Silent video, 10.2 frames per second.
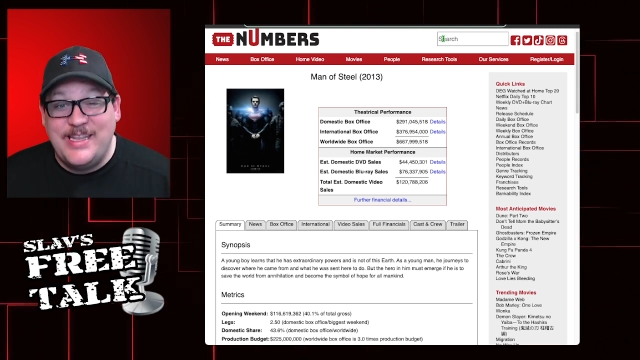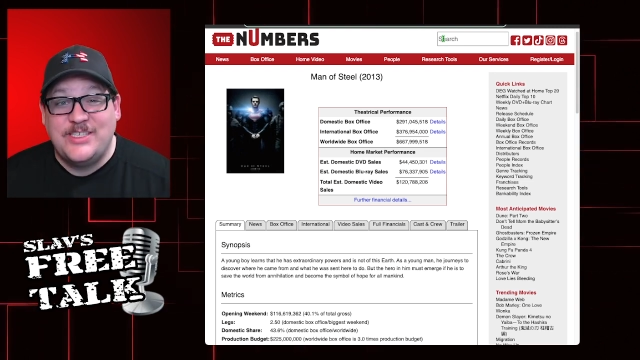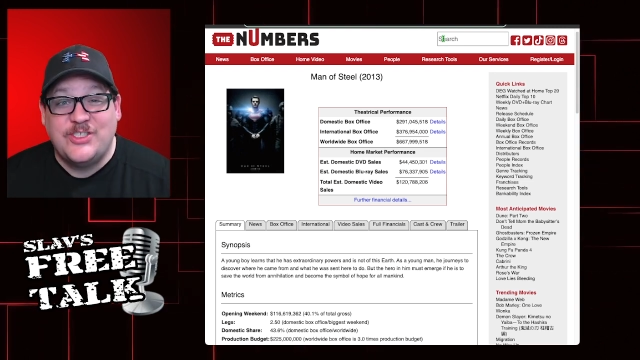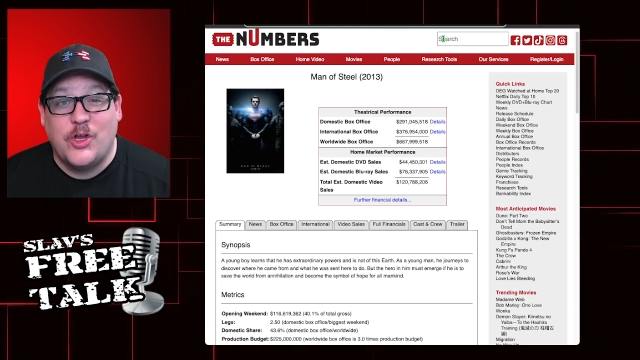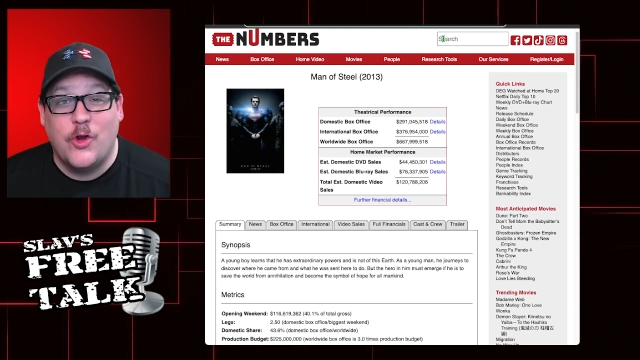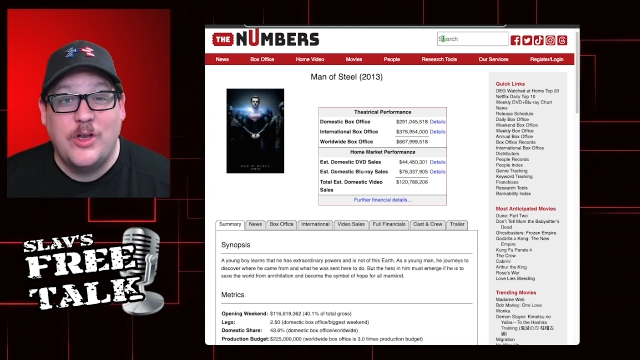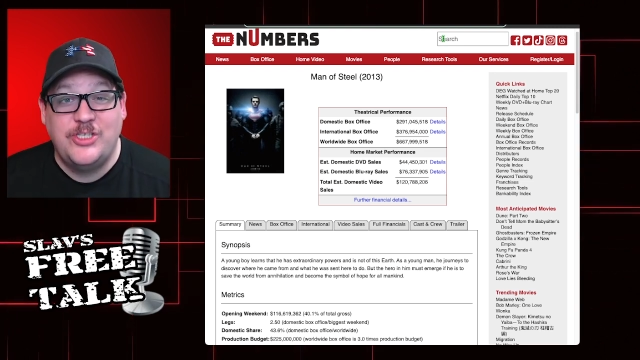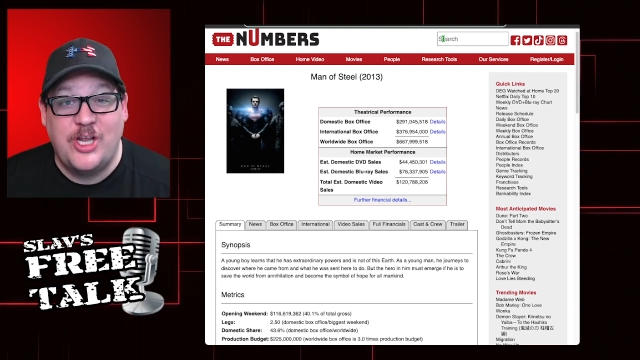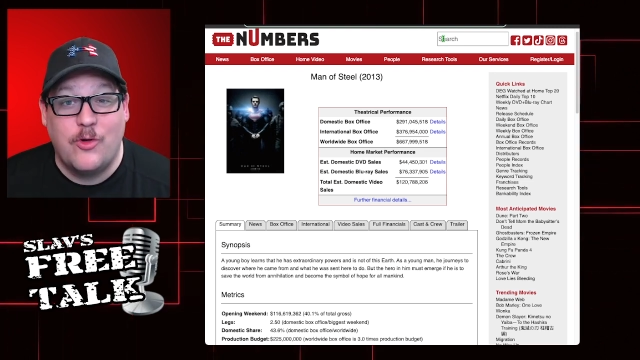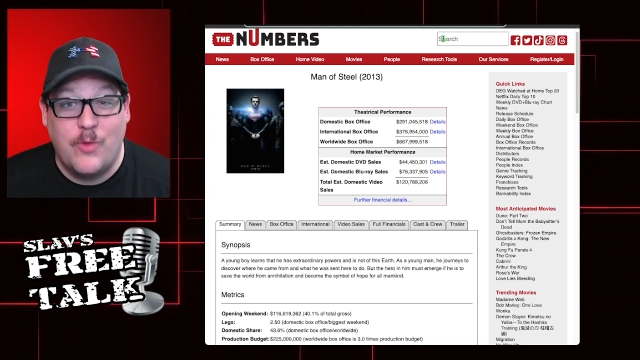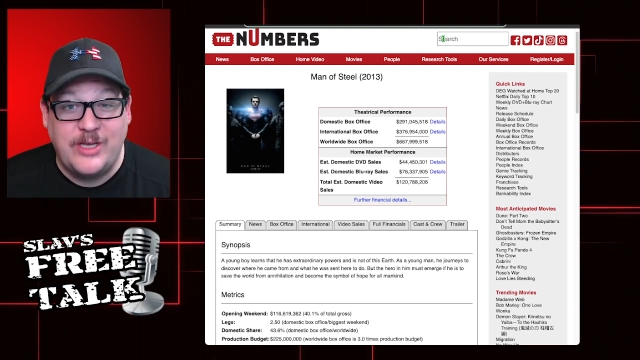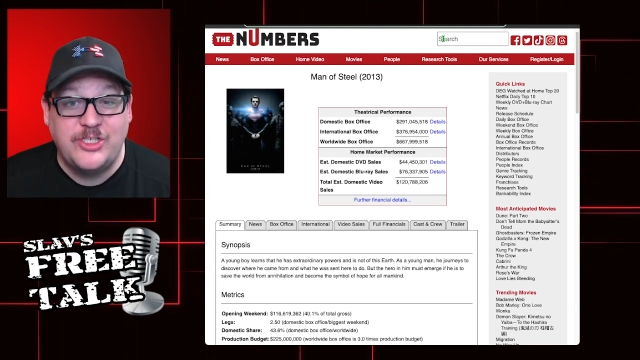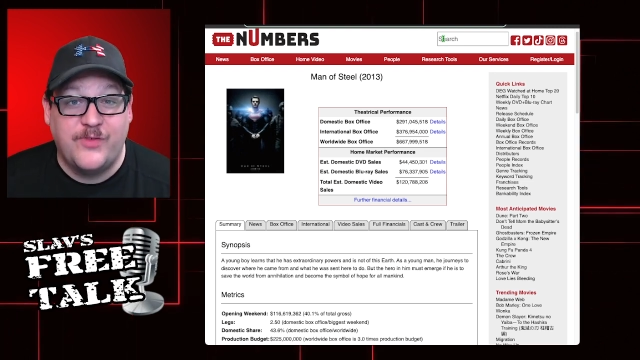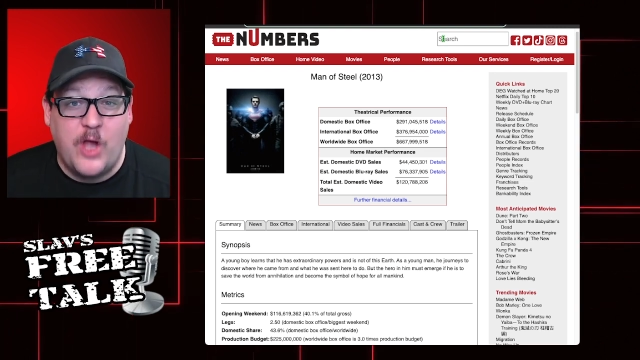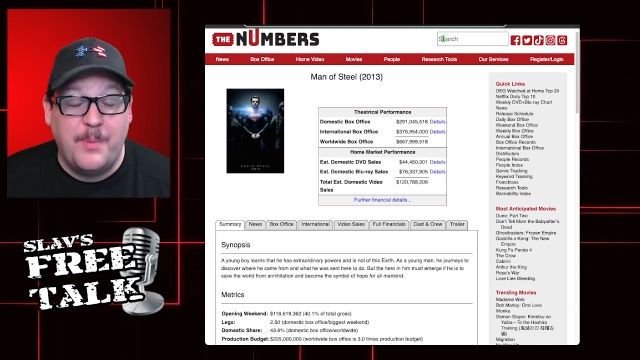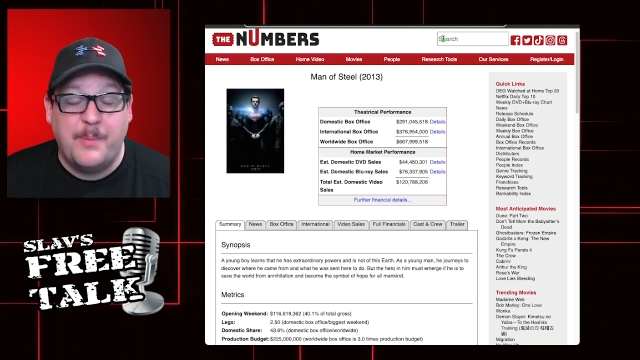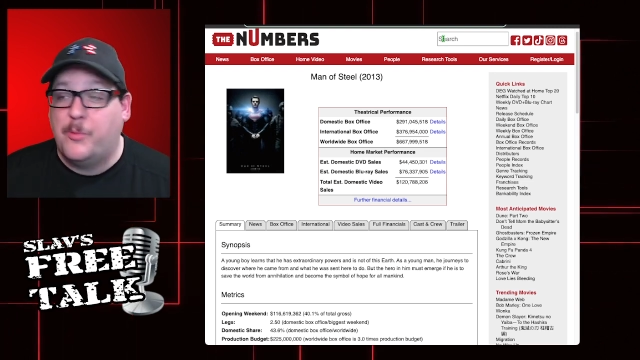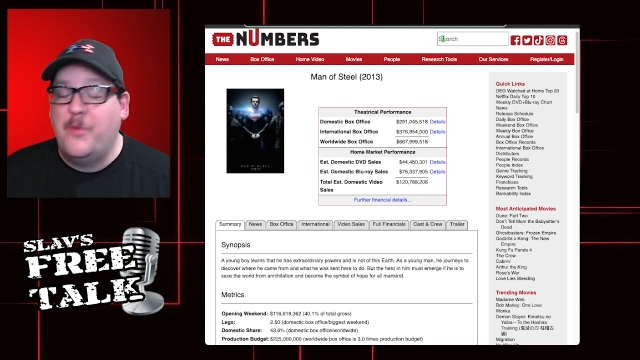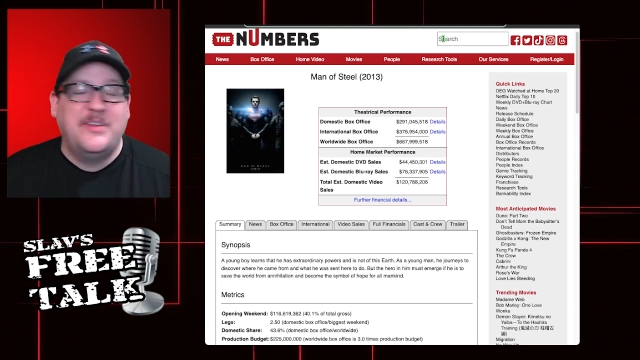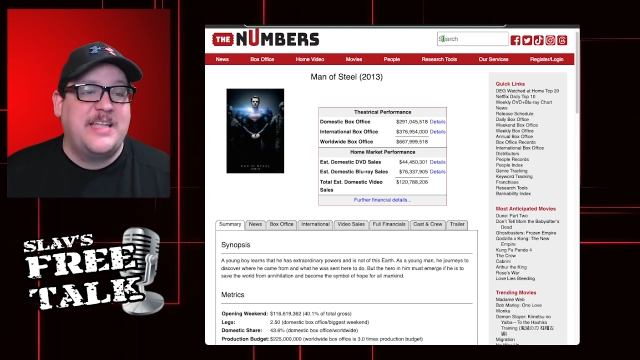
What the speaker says: this current generation of comic book movies.